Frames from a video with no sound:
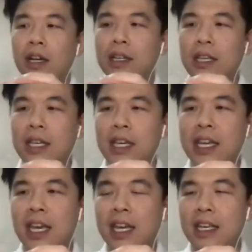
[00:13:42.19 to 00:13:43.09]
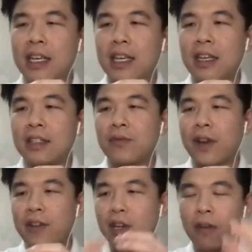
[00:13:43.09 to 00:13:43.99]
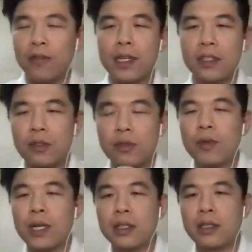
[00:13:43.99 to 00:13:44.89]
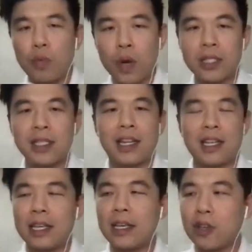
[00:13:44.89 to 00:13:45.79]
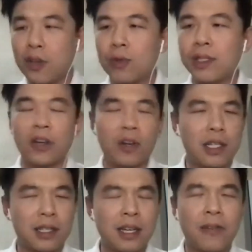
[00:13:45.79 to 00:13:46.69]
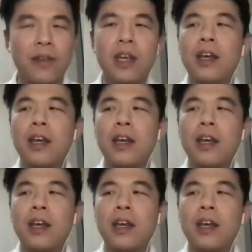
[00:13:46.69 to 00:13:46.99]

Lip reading: He's very confident towards the words that he used and all that stuff.